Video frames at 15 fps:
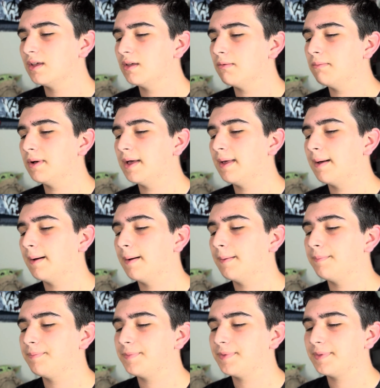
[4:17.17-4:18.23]
But
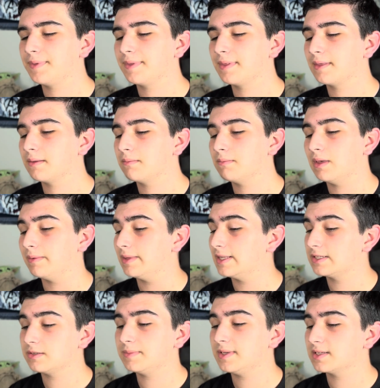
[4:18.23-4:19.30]
um, maybe
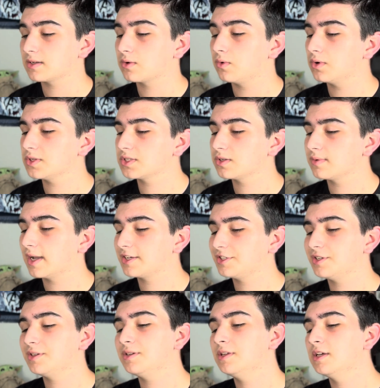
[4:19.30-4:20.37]
this will be a course
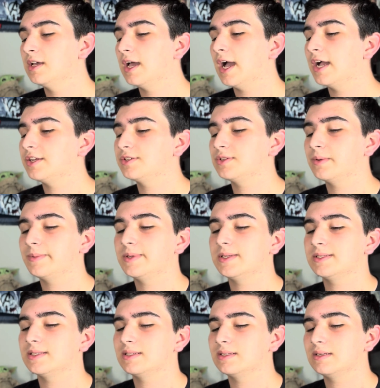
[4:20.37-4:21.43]
correction. I just hope it
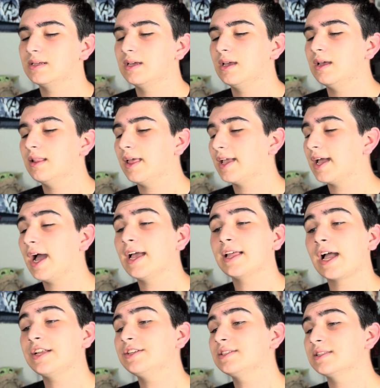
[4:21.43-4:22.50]
doesn't, like,
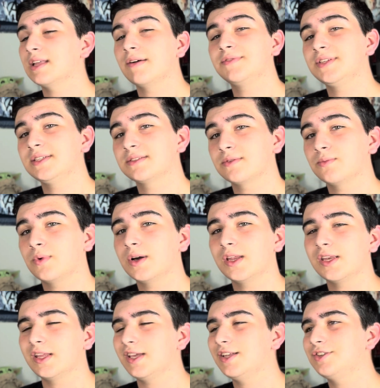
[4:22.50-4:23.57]
I, I just love season one
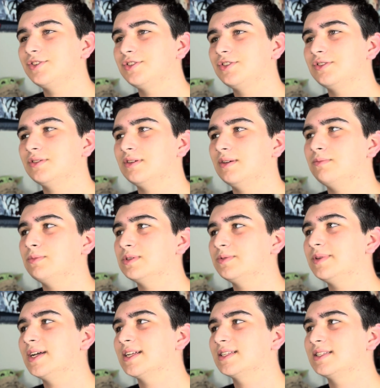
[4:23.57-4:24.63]
and each, and once we
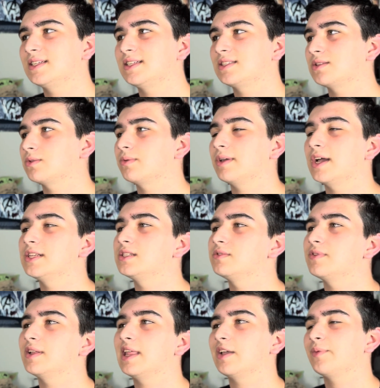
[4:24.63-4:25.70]
got to season three, I just
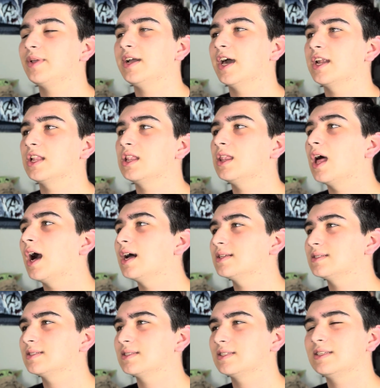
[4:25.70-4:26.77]
felt like we kind of
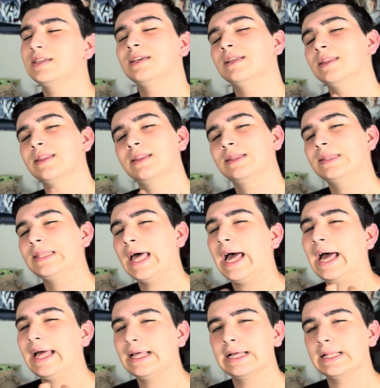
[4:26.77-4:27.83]
lost
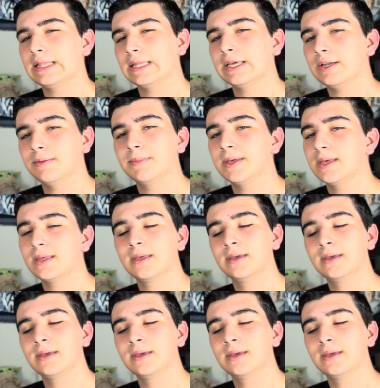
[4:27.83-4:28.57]
that a little bit.